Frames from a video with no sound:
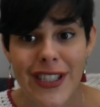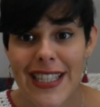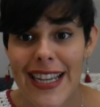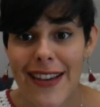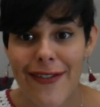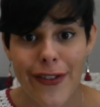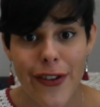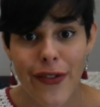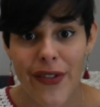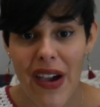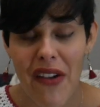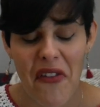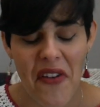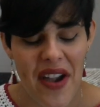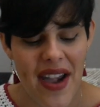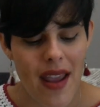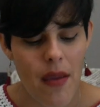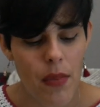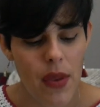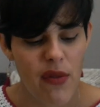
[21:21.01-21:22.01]
if you've ever
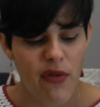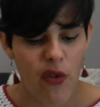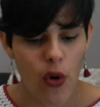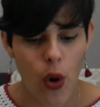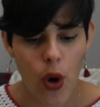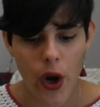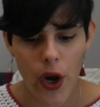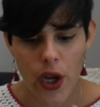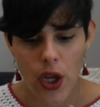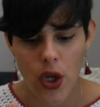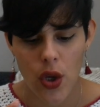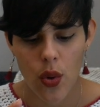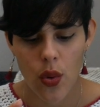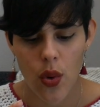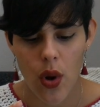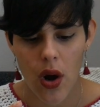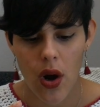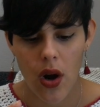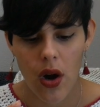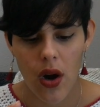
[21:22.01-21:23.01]
knit before,
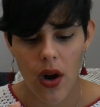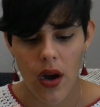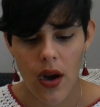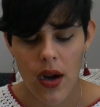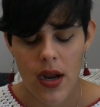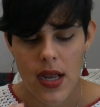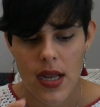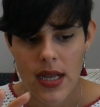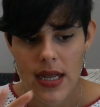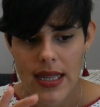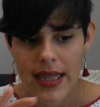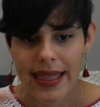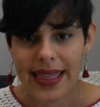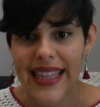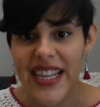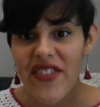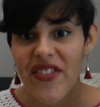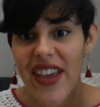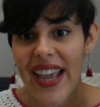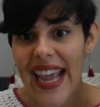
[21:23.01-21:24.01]
you are
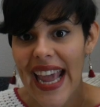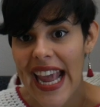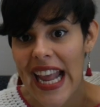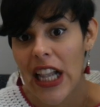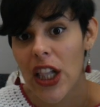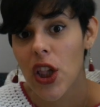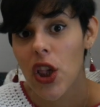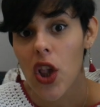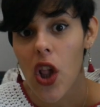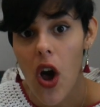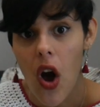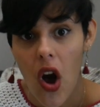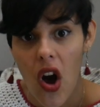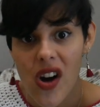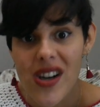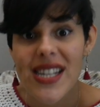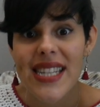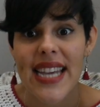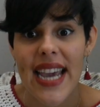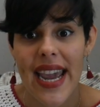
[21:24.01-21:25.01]
leaving a
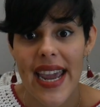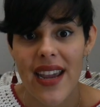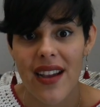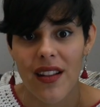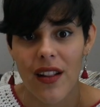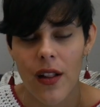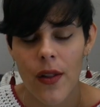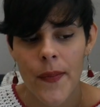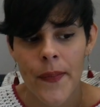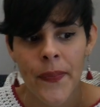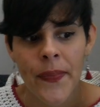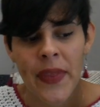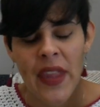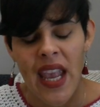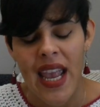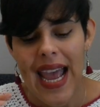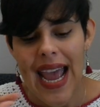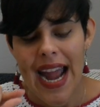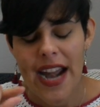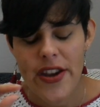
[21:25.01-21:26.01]
long tail,
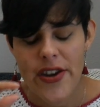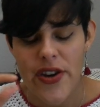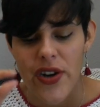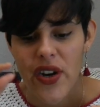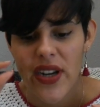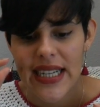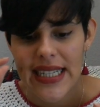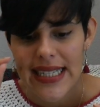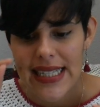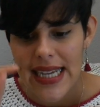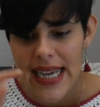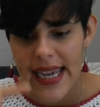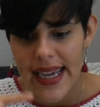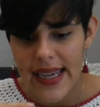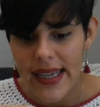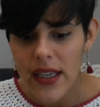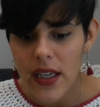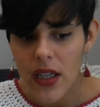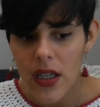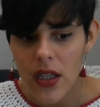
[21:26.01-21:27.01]
and you're going to
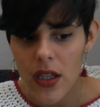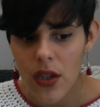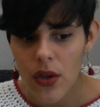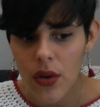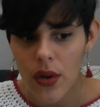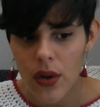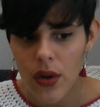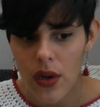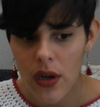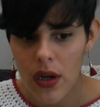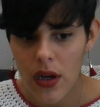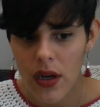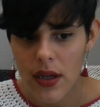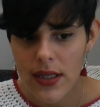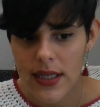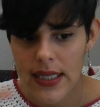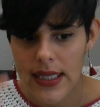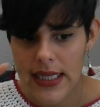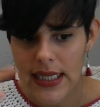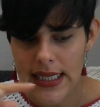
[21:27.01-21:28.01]
take
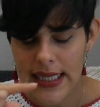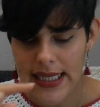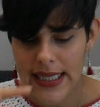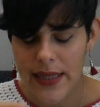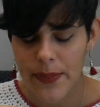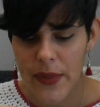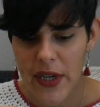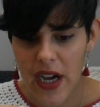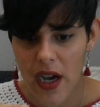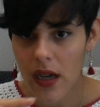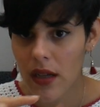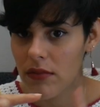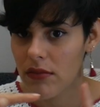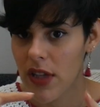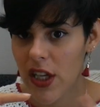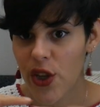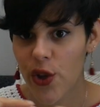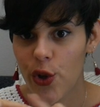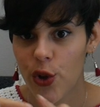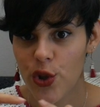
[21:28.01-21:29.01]
your slip knot
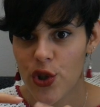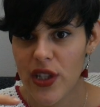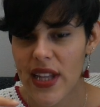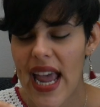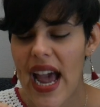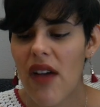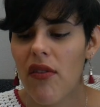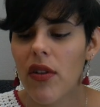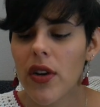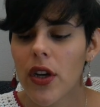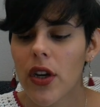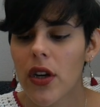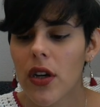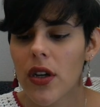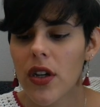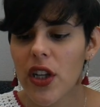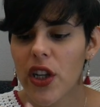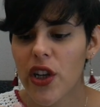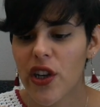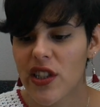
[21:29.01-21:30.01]
that you usually have on your
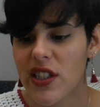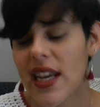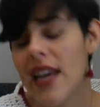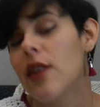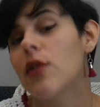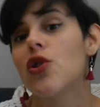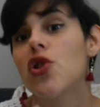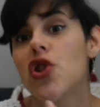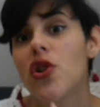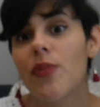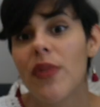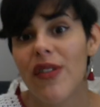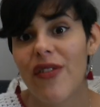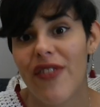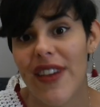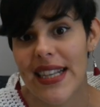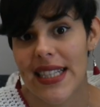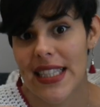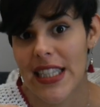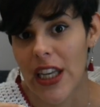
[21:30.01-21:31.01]
hook. Your tail should be
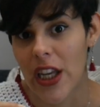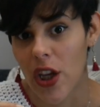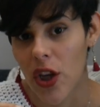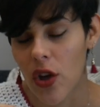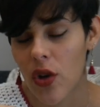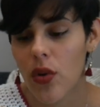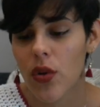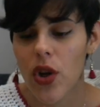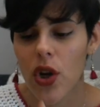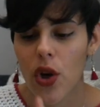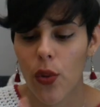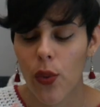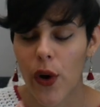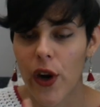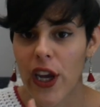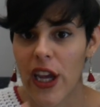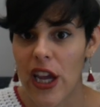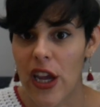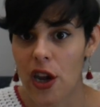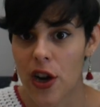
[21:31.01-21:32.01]
facing you. Your
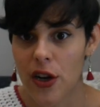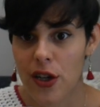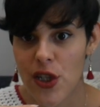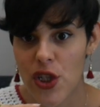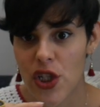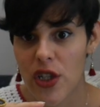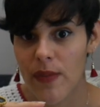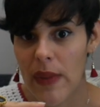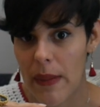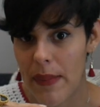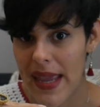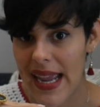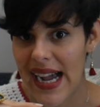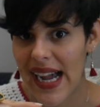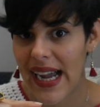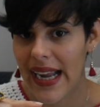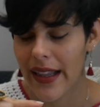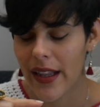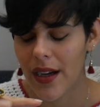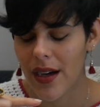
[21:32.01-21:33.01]
working yarn should be
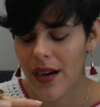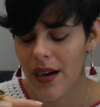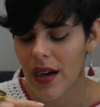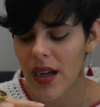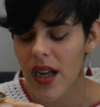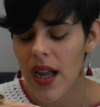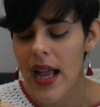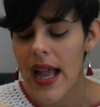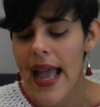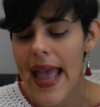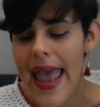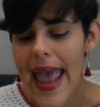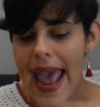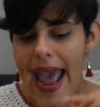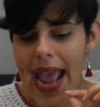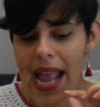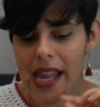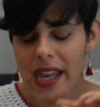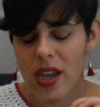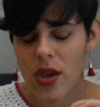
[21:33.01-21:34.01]
behind the hook.
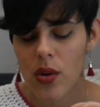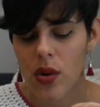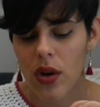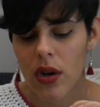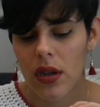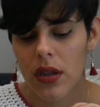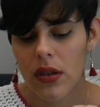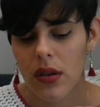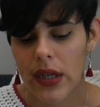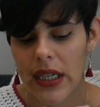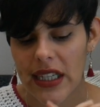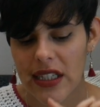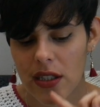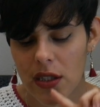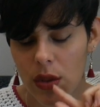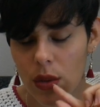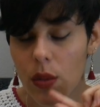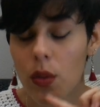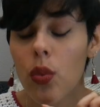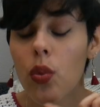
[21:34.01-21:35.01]
And you are going
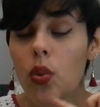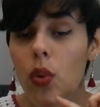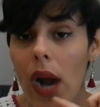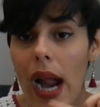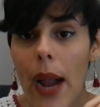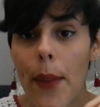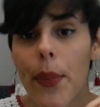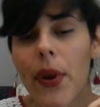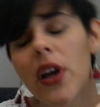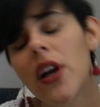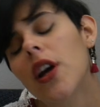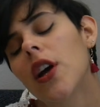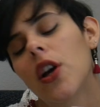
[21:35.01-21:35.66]
to wrap